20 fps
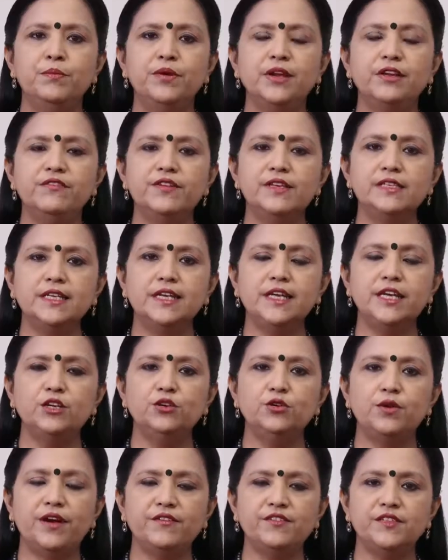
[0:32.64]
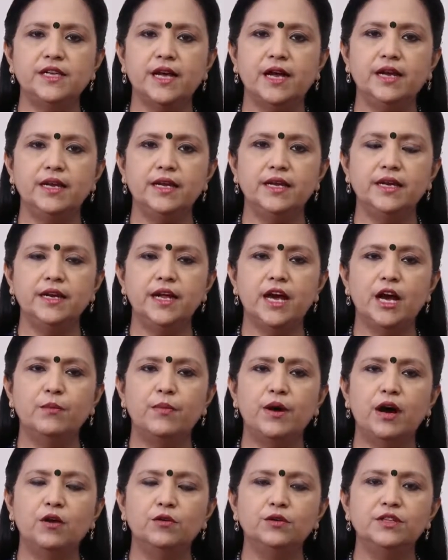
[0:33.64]
Previously, you have studied
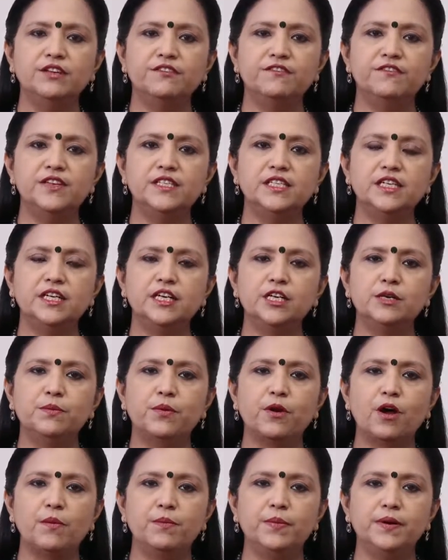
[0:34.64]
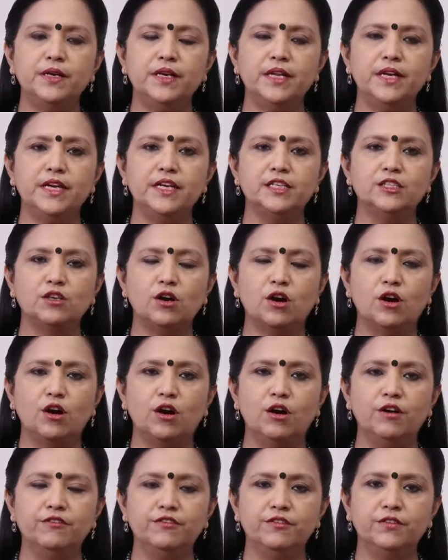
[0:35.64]
about the physical properties
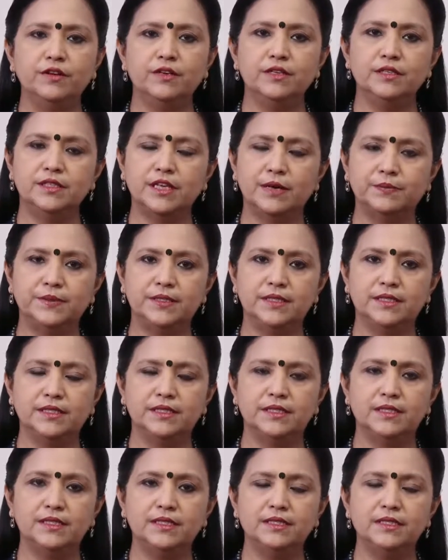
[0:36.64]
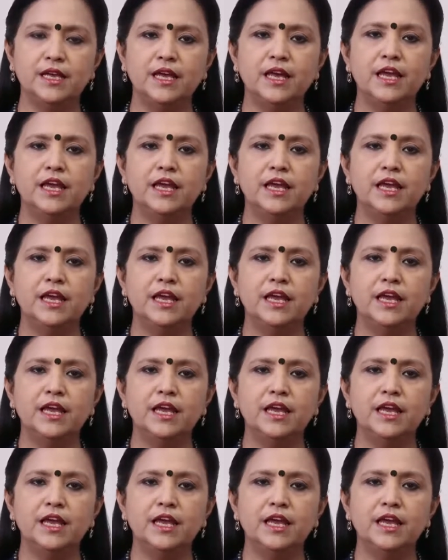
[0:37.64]
of substances.